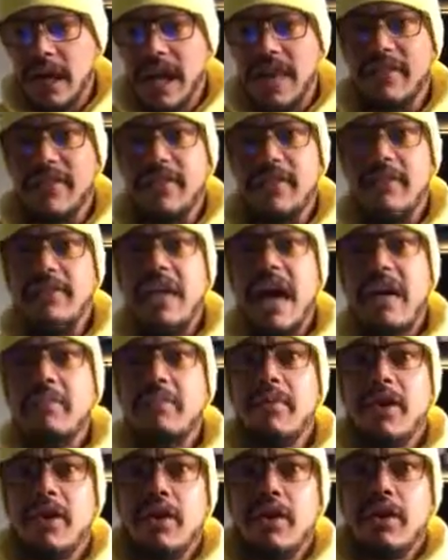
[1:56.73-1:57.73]
And
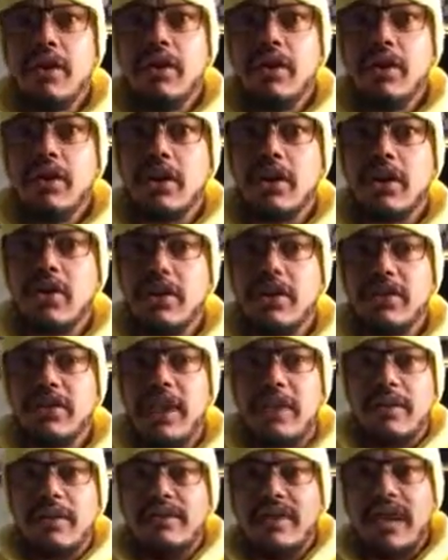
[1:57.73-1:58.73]
them, you know,
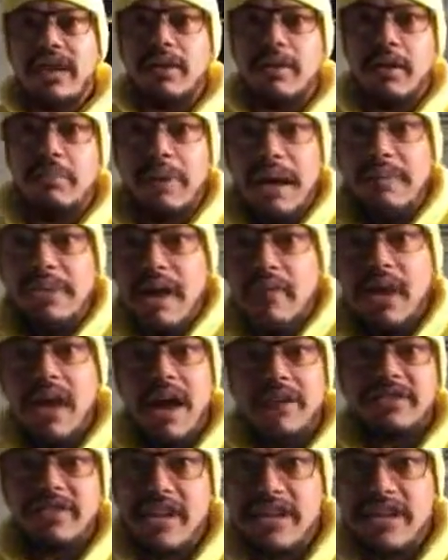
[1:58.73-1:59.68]
they say, you know, baby, I want to have